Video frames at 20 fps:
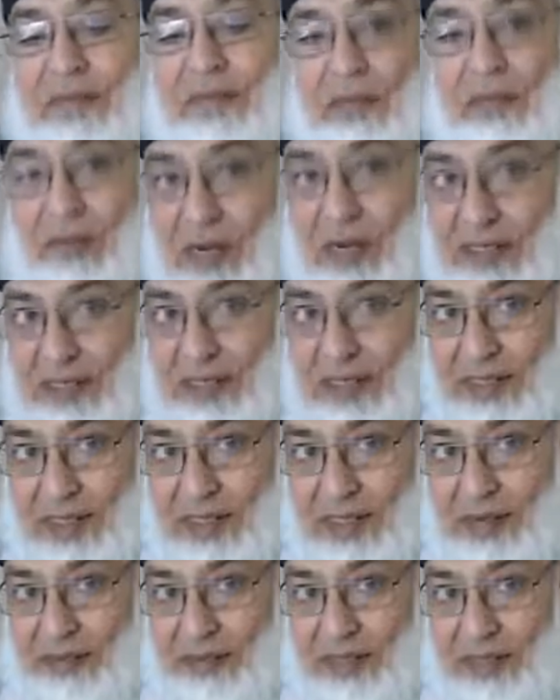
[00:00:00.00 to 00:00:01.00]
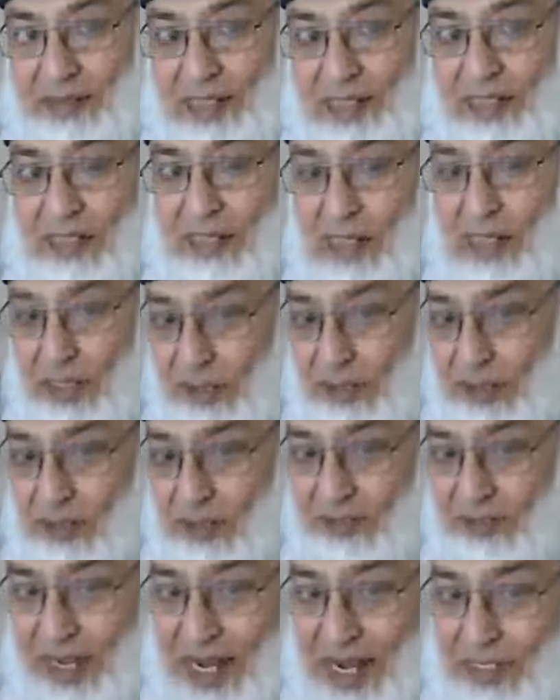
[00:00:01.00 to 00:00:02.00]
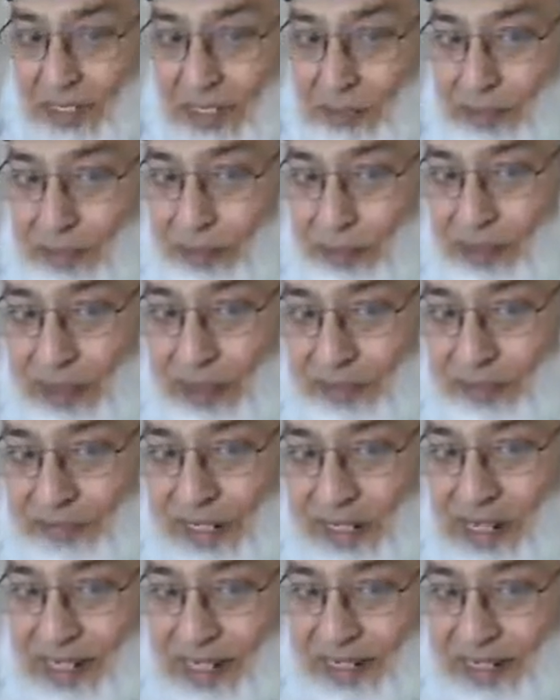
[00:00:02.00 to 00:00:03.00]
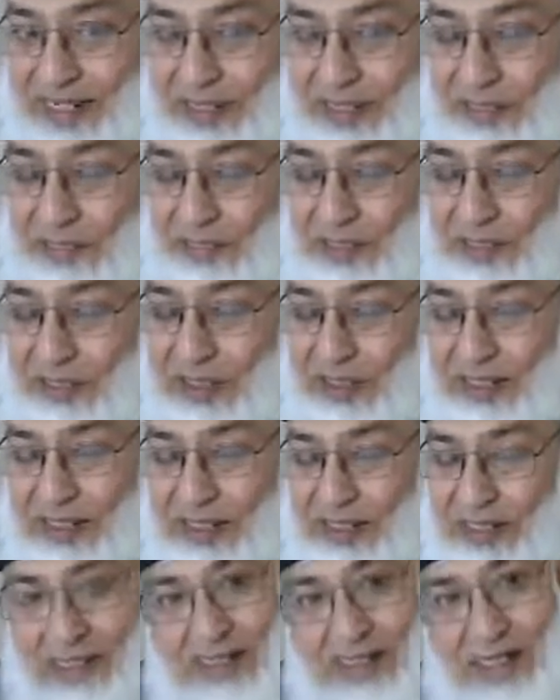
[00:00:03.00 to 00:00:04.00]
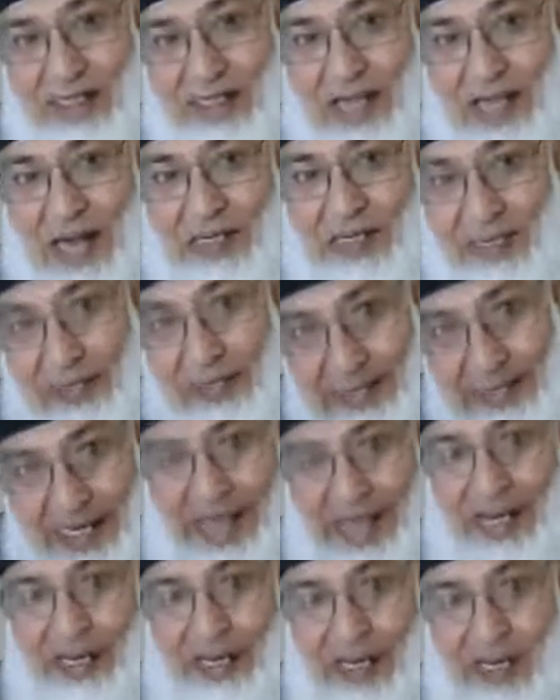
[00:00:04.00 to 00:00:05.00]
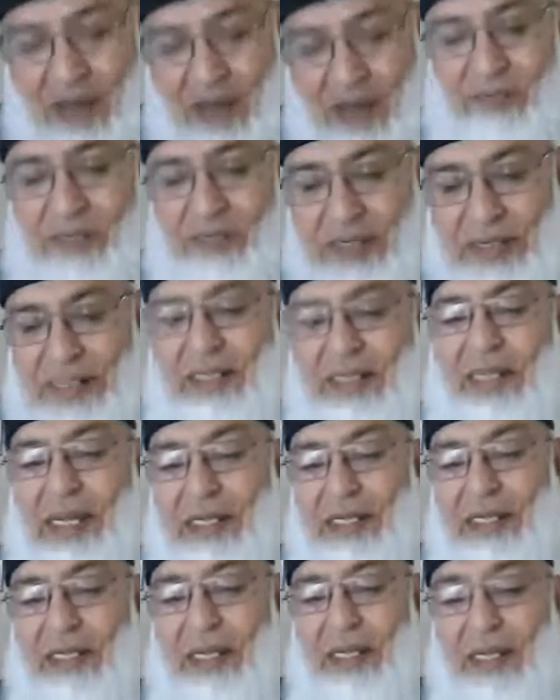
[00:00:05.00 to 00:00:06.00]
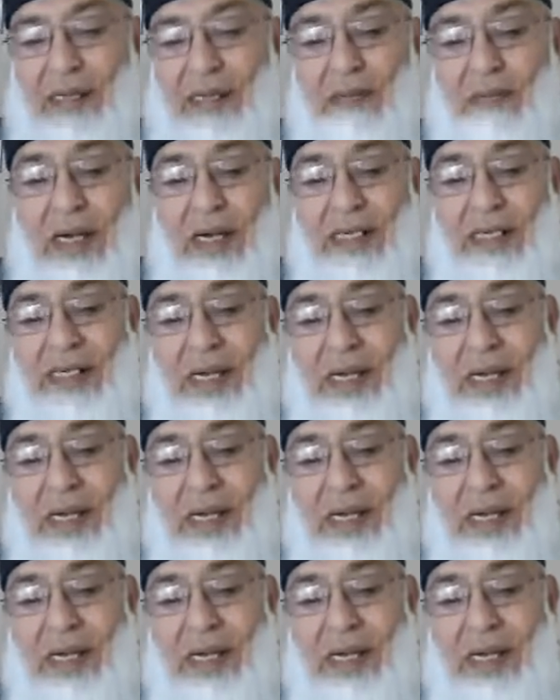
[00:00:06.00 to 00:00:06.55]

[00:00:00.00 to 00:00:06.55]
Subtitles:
once in every week. So far as removal of dirt and refuse is concerned, that's daily, every day. But